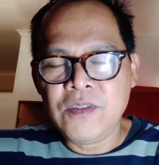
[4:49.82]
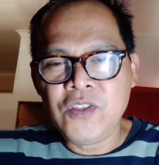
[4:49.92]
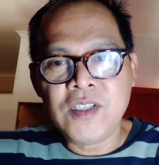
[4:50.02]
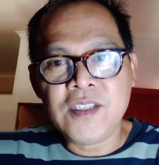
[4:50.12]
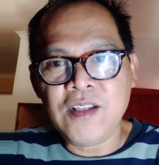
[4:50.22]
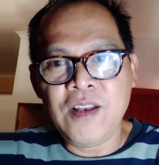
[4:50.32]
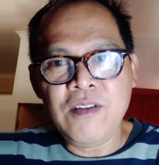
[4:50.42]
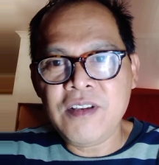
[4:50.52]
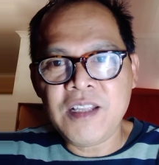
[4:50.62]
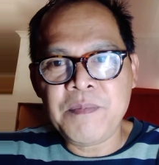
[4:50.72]
just
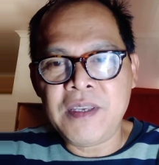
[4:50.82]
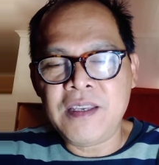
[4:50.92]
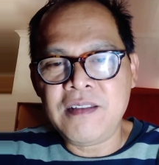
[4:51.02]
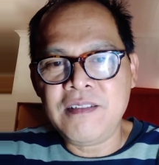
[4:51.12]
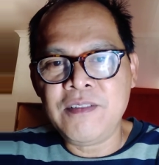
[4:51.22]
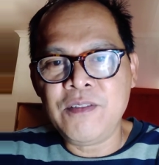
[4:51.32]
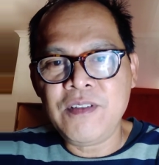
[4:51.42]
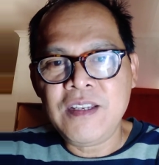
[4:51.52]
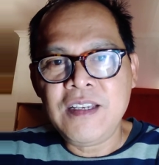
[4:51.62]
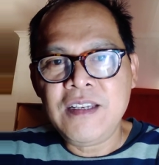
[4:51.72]
look at me,
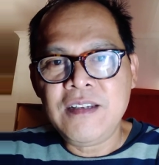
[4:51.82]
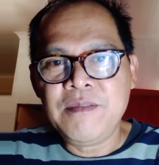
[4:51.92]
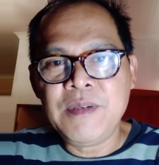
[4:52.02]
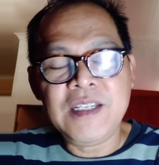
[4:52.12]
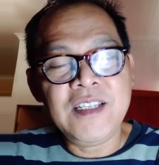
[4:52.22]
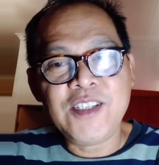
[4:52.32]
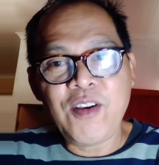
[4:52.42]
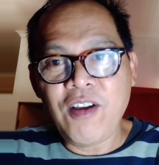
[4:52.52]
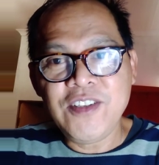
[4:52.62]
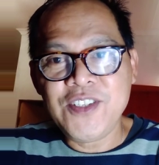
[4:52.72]
But the
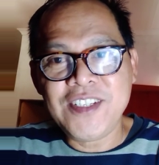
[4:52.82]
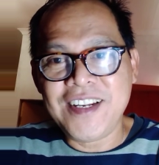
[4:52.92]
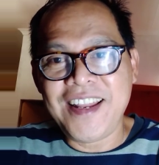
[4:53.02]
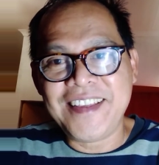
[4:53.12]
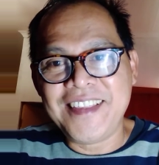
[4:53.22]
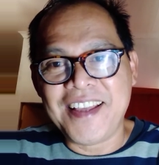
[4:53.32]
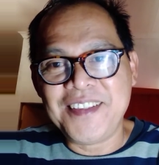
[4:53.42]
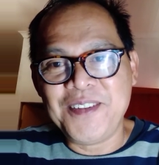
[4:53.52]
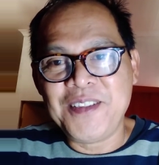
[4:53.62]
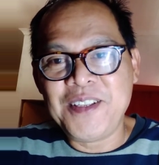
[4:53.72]
psychologists are like that.
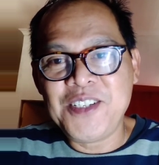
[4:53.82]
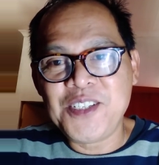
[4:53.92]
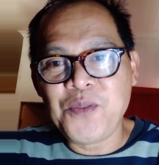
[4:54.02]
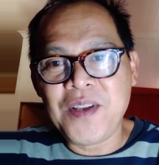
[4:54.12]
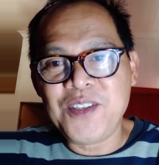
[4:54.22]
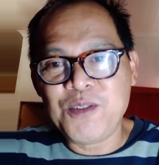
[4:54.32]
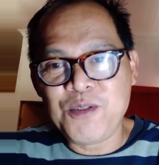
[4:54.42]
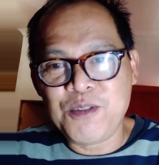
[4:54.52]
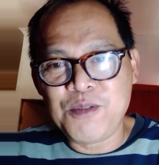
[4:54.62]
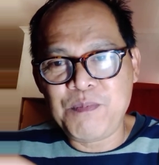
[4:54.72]
They just want you
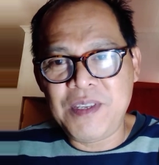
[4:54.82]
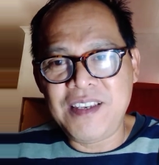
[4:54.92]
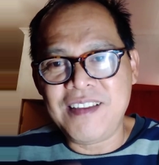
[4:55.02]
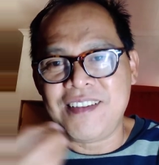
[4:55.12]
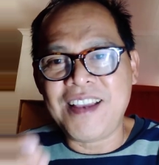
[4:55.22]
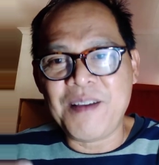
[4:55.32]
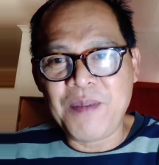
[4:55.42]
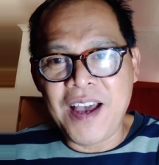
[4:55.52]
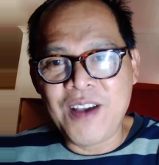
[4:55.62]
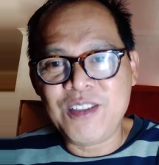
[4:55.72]
to speak and come
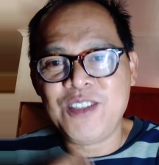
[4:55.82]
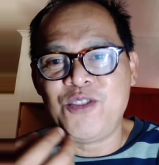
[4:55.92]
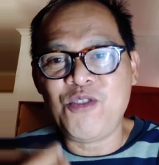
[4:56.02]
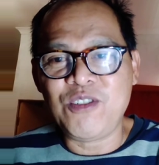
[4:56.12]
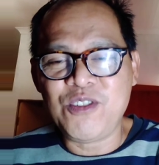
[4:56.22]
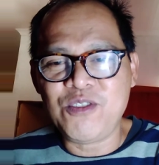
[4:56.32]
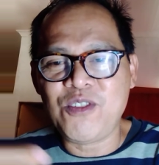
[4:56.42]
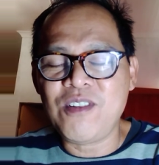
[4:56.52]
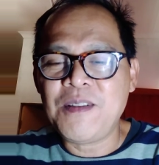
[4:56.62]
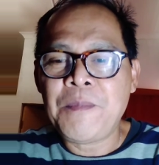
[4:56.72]
out and talk.
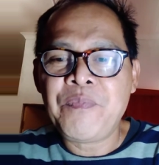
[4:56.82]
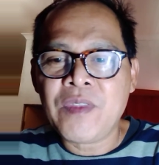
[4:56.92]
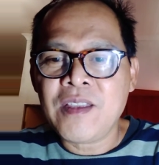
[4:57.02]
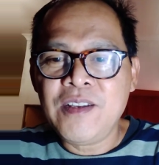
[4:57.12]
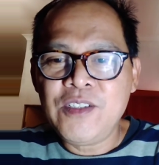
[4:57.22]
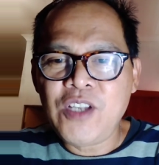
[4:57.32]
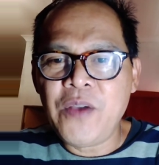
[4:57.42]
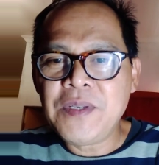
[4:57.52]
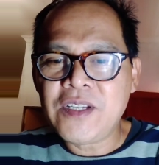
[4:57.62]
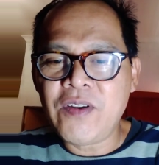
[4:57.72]
So I
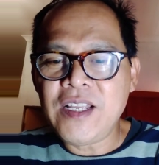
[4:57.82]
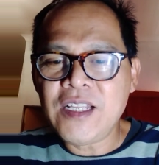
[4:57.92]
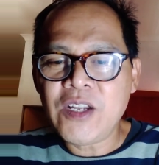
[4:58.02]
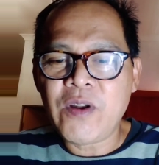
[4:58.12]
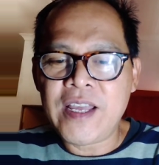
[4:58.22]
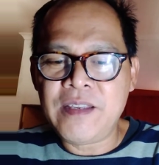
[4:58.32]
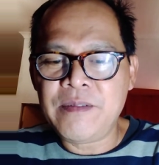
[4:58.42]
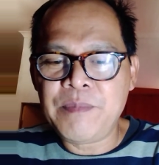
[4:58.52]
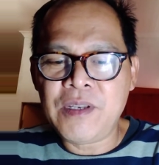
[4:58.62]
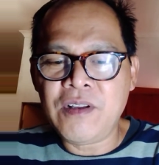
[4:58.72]
was crying and
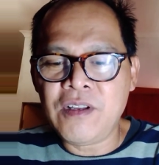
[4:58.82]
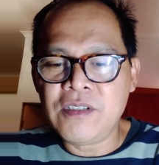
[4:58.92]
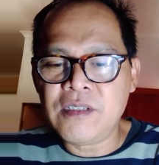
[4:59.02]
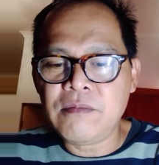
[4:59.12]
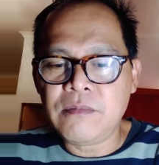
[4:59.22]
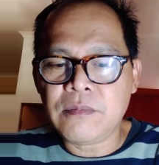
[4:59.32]
crying because